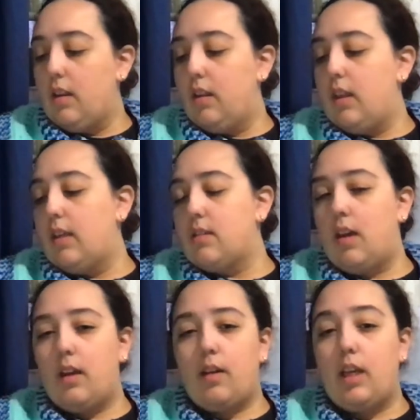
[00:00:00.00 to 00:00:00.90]
Things
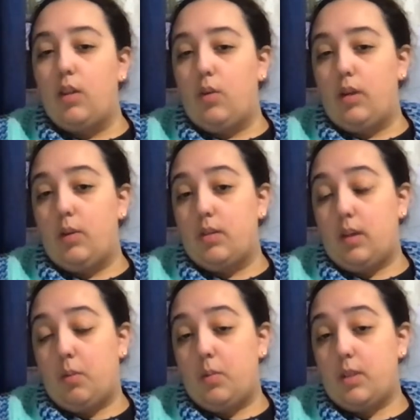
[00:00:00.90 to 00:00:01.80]
like he thought
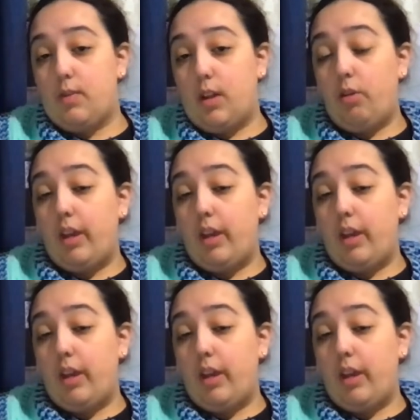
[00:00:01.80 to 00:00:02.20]
someone was following